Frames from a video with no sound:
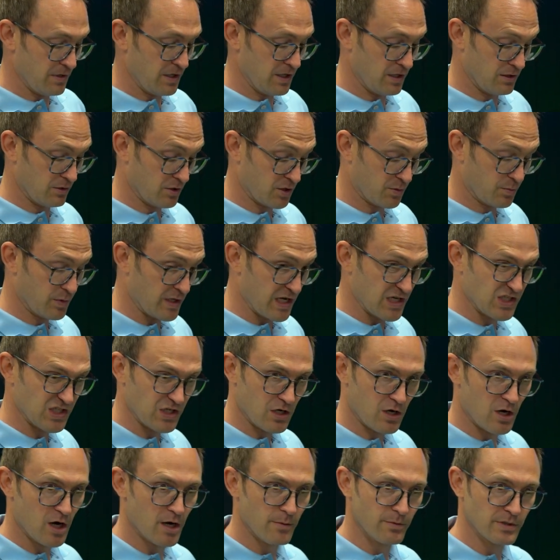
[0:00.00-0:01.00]
A lot of players in
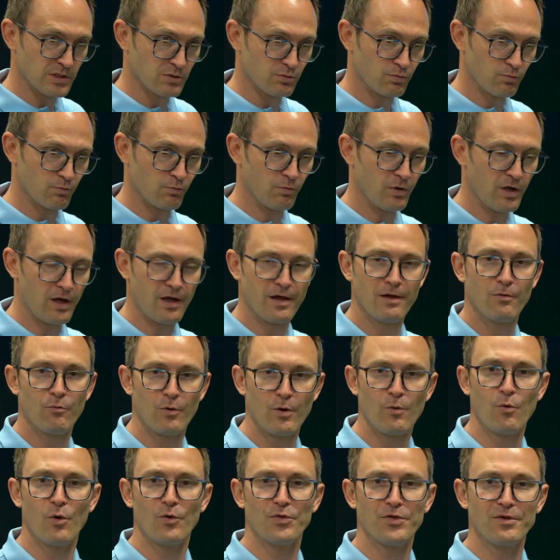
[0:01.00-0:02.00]
hybrids, we
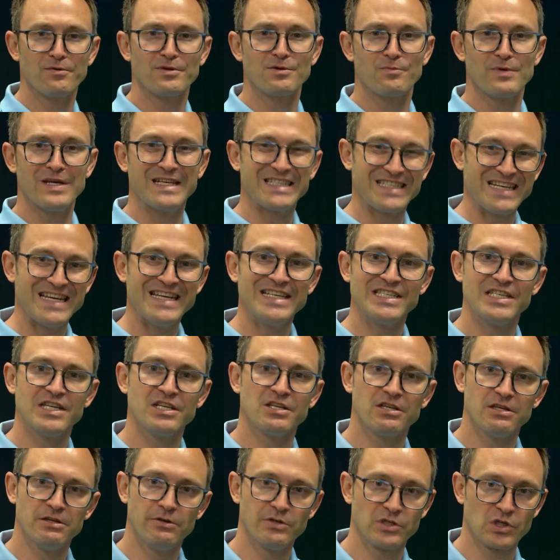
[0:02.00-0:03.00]
want them to be as easy
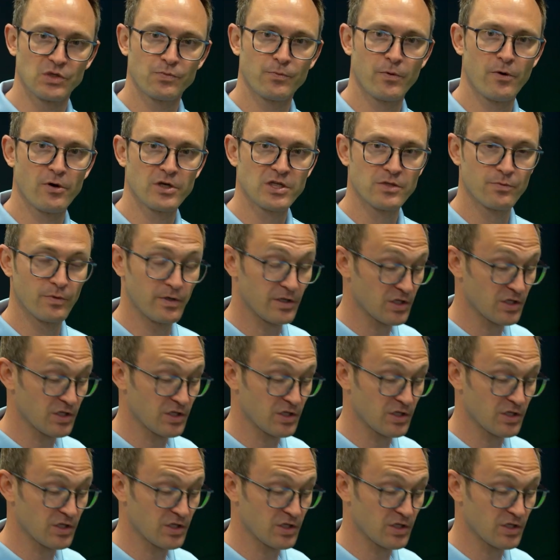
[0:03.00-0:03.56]
to use as possible,